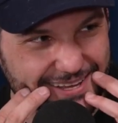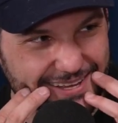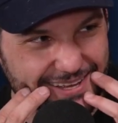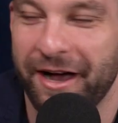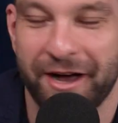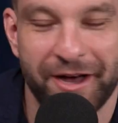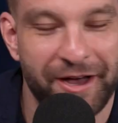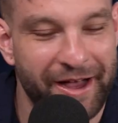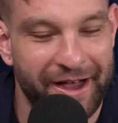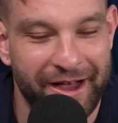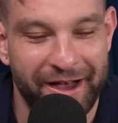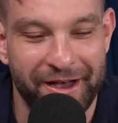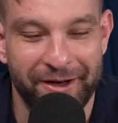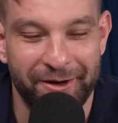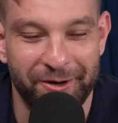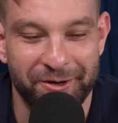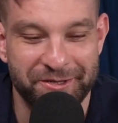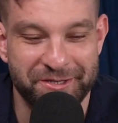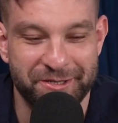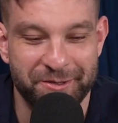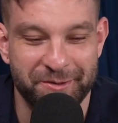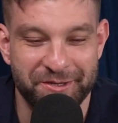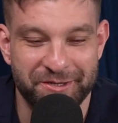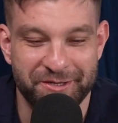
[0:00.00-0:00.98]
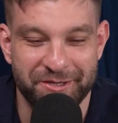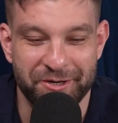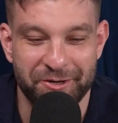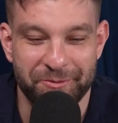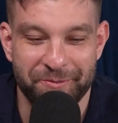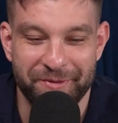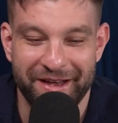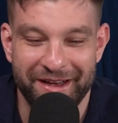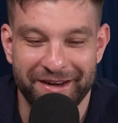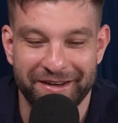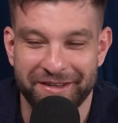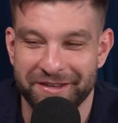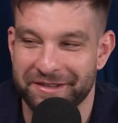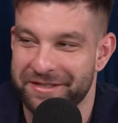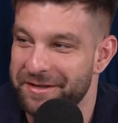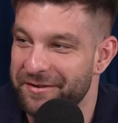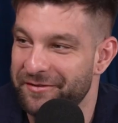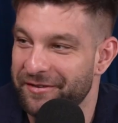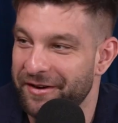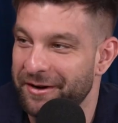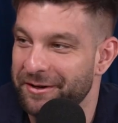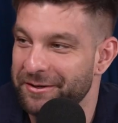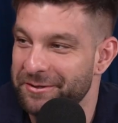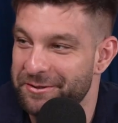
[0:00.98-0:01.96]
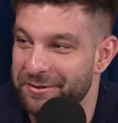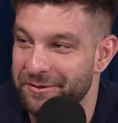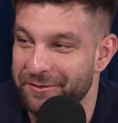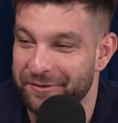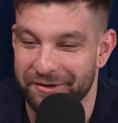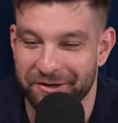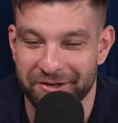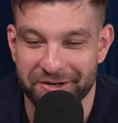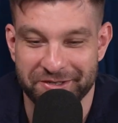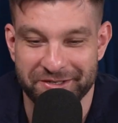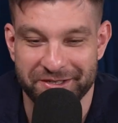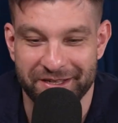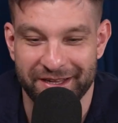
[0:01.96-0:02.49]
I also was so mad because he followed you first